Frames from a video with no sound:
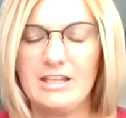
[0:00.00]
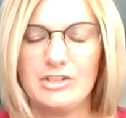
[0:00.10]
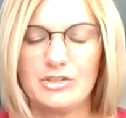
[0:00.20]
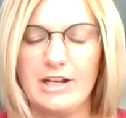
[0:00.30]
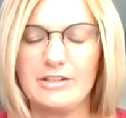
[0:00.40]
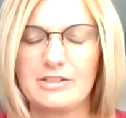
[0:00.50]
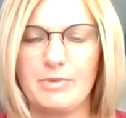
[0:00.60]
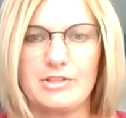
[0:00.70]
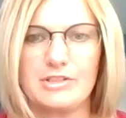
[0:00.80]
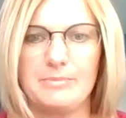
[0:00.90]
he tried the
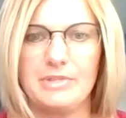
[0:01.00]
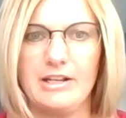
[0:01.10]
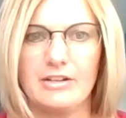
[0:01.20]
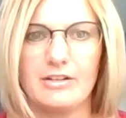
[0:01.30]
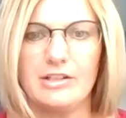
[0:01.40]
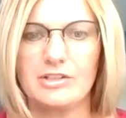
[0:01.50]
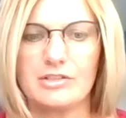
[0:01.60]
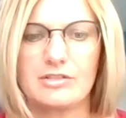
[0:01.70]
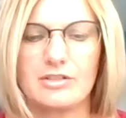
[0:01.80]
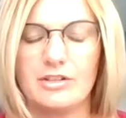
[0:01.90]
SmartTemp liner and
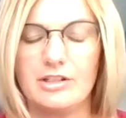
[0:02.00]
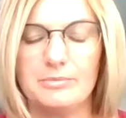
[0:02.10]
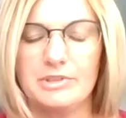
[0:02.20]
just couldn't